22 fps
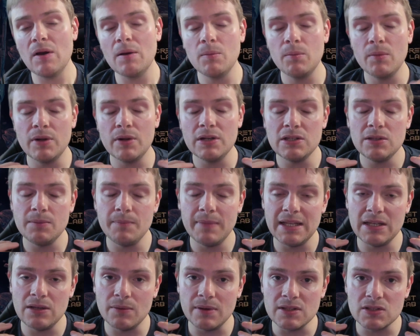I'm going to
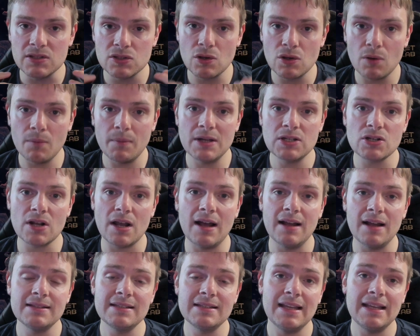be doing so much
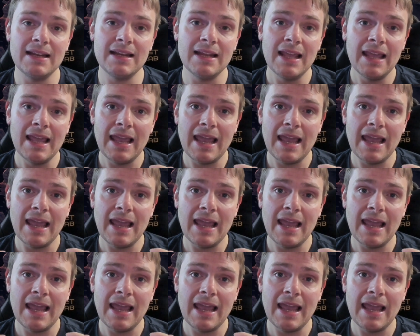content,